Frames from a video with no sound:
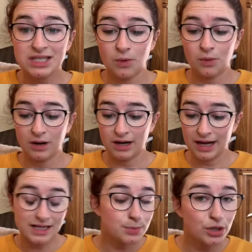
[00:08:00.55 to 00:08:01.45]
or
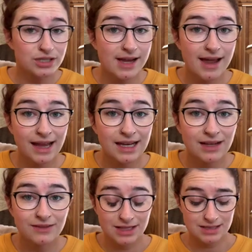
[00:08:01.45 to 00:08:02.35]
expert at any
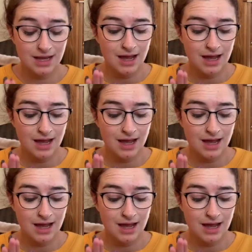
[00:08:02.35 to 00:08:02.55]
of this.